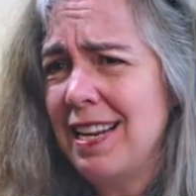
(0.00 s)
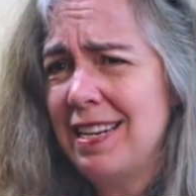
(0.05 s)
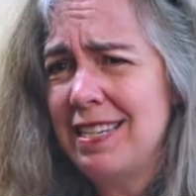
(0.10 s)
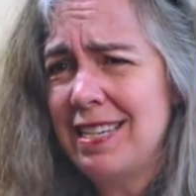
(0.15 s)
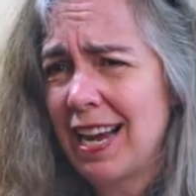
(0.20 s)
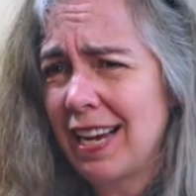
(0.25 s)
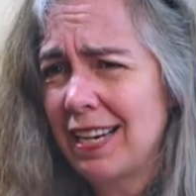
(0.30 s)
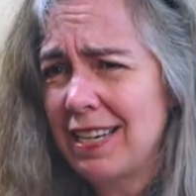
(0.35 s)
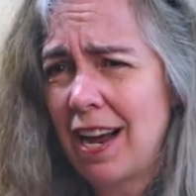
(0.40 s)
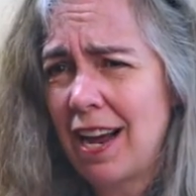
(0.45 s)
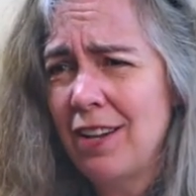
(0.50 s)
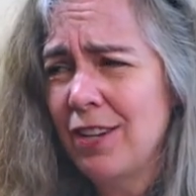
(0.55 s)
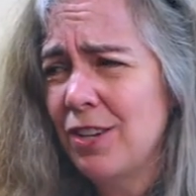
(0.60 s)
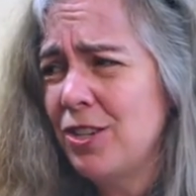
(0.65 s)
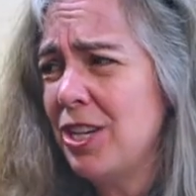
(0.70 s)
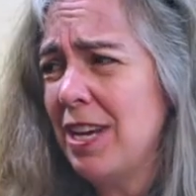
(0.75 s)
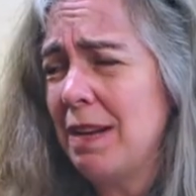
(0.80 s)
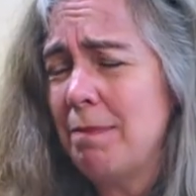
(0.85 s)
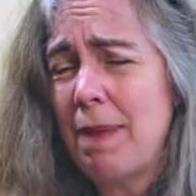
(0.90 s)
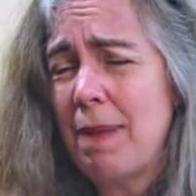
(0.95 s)
and
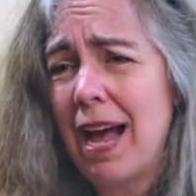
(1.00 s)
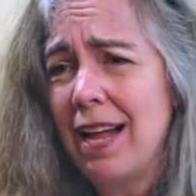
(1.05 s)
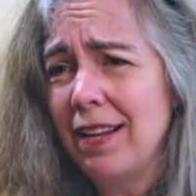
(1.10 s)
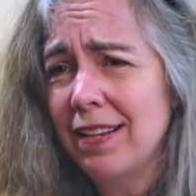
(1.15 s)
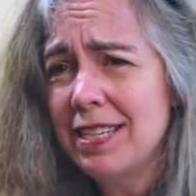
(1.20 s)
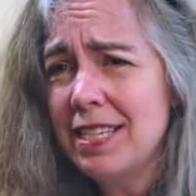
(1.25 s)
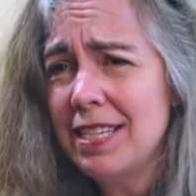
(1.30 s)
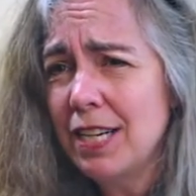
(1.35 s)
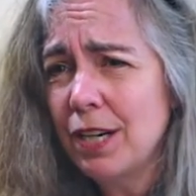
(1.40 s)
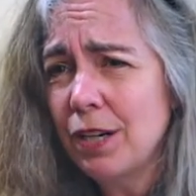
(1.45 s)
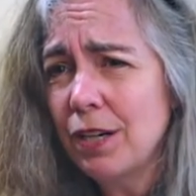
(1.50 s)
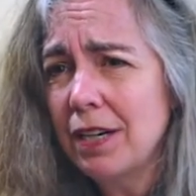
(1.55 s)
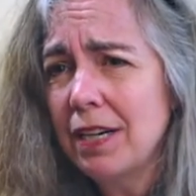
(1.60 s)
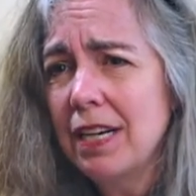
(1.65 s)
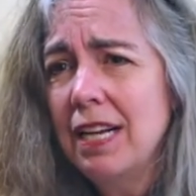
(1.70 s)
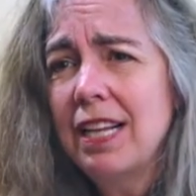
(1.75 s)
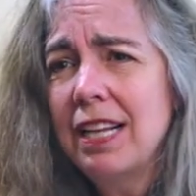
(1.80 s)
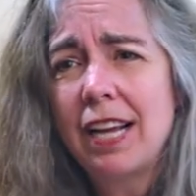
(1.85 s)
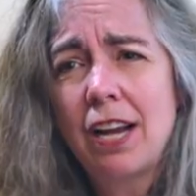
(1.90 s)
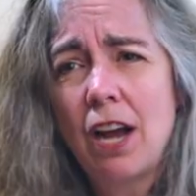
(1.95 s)
technology and Palantir,
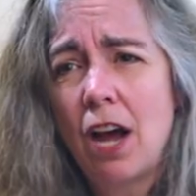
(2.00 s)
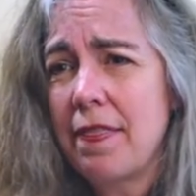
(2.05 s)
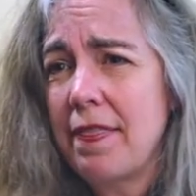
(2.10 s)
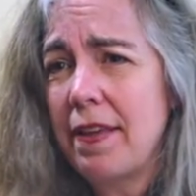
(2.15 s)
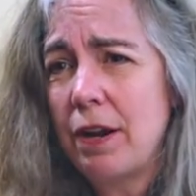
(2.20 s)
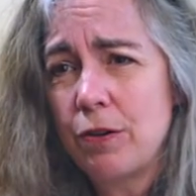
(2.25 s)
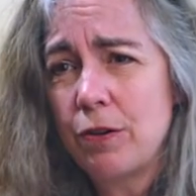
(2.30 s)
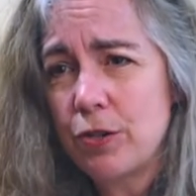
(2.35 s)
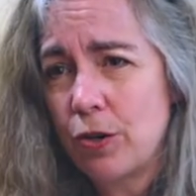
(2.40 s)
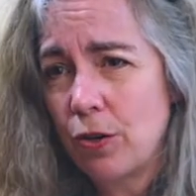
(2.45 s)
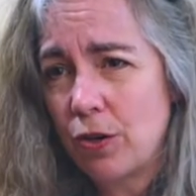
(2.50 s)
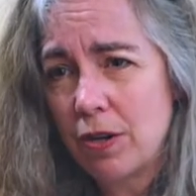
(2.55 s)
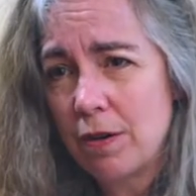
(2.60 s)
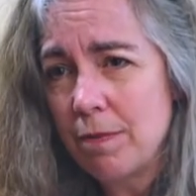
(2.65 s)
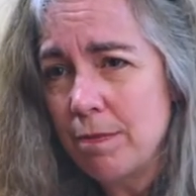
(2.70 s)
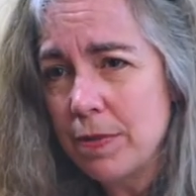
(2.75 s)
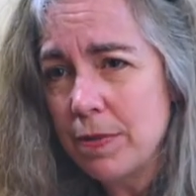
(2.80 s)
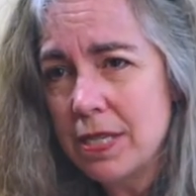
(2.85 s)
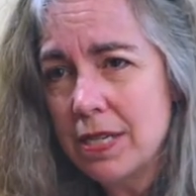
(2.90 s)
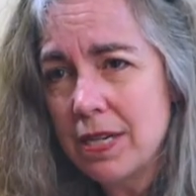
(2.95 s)
like on their
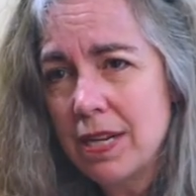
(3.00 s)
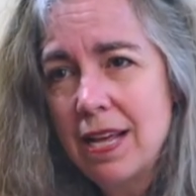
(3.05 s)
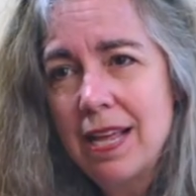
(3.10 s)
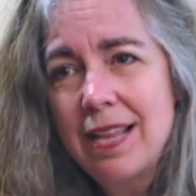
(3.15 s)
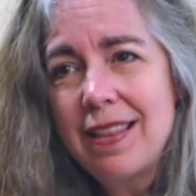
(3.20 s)
terms,